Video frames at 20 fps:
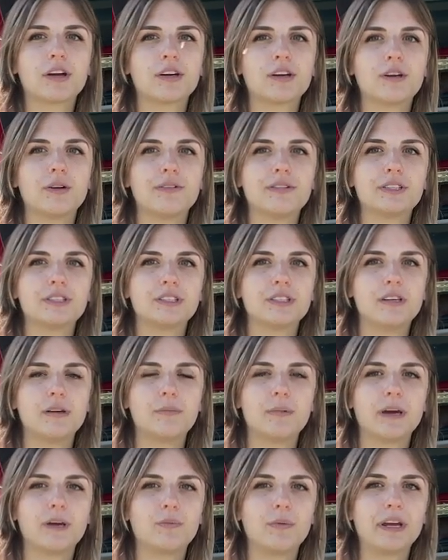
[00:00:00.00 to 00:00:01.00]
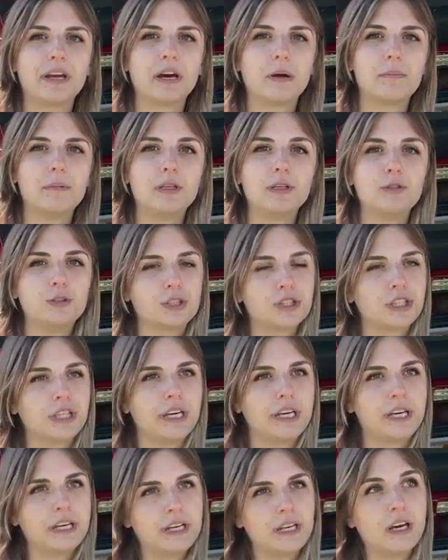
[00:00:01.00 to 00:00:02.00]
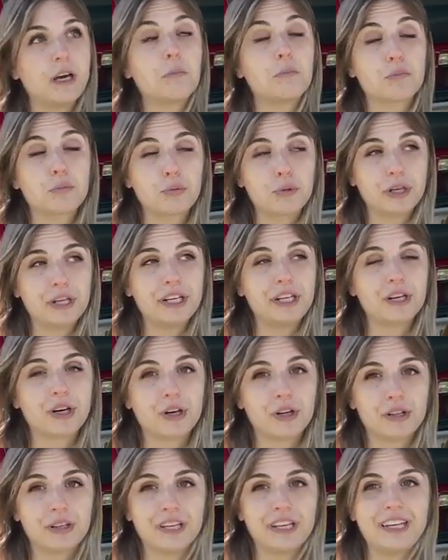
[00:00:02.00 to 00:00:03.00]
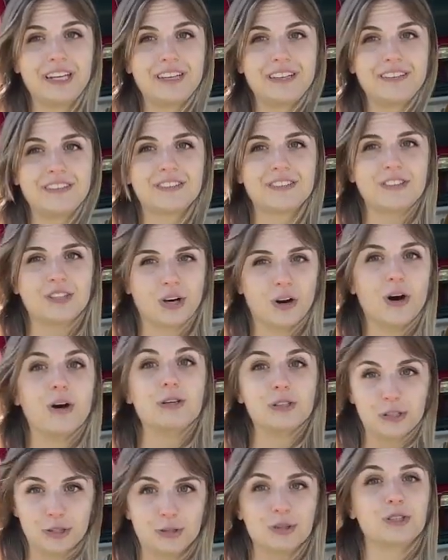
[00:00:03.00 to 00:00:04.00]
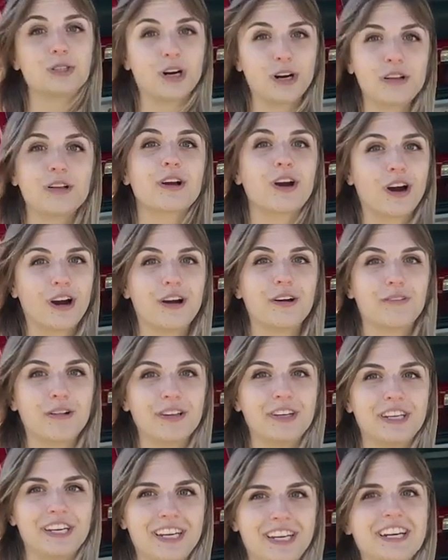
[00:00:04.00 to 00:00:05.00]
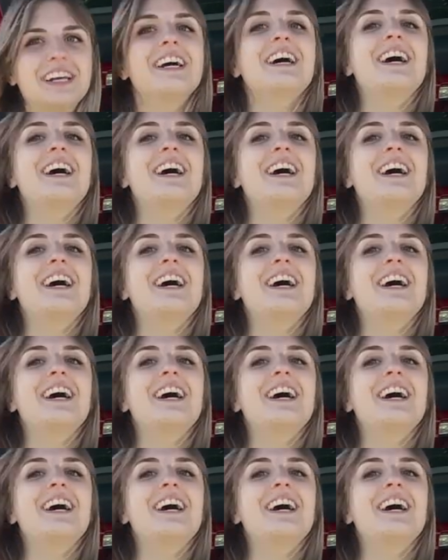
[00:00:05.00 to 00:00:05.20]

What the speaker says: go to sleep, and wake up usually pretty early to also start the car and run the heat.